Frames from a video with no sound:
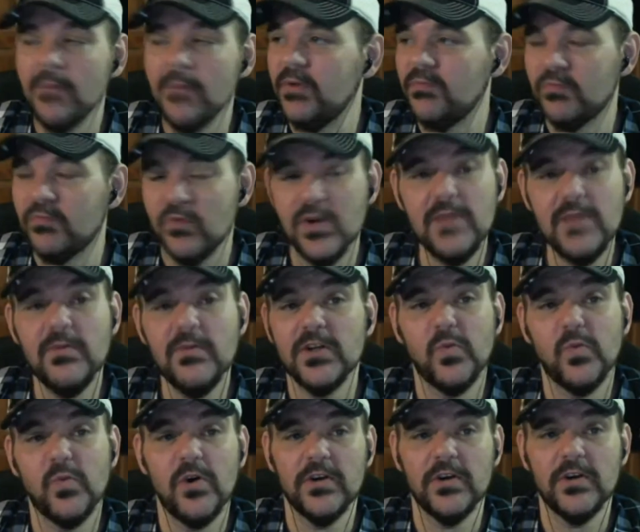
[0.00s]
But pretty much
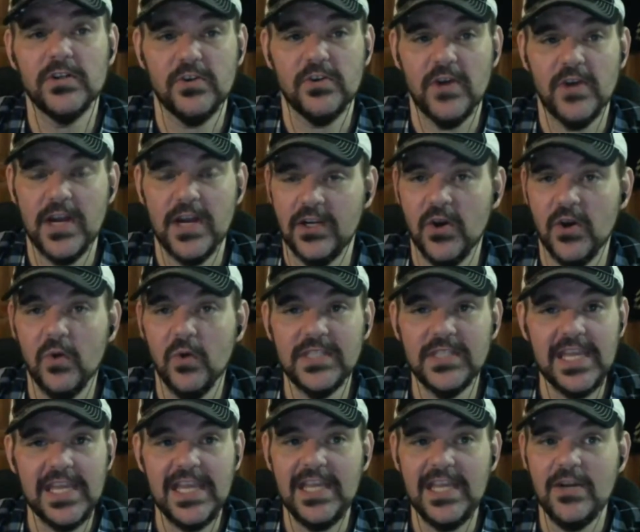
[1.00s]
water straight, no
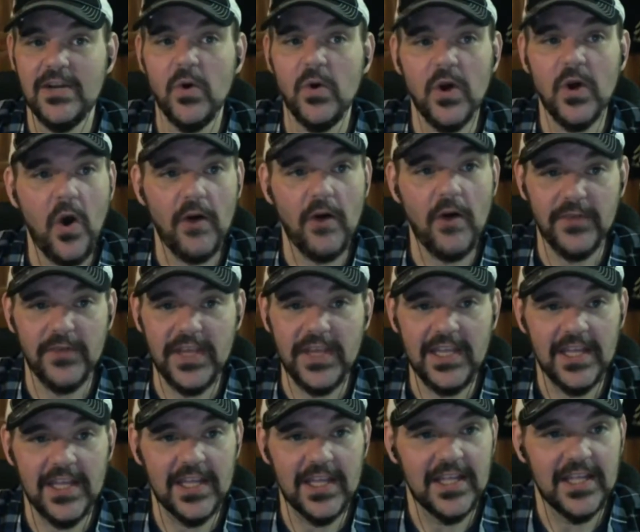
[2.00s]
tea, no
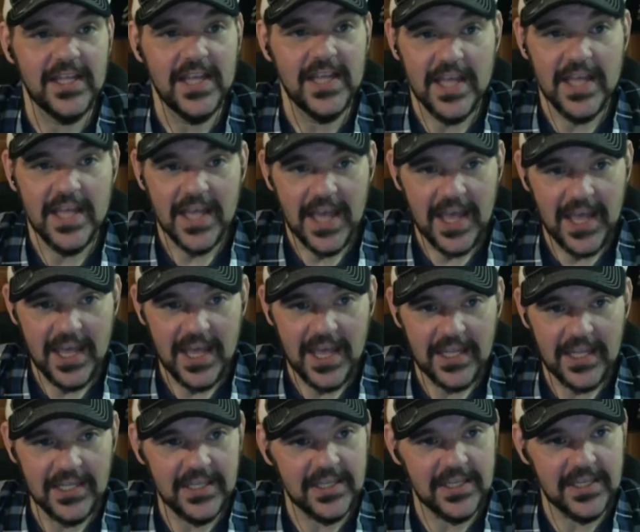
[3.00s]
coffee,
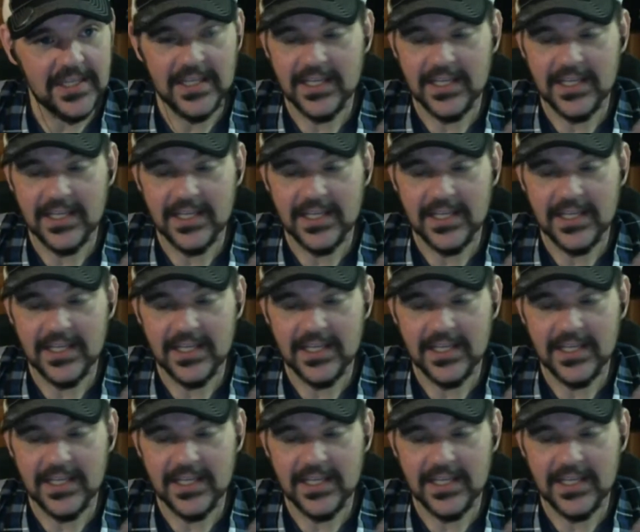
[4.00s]
and.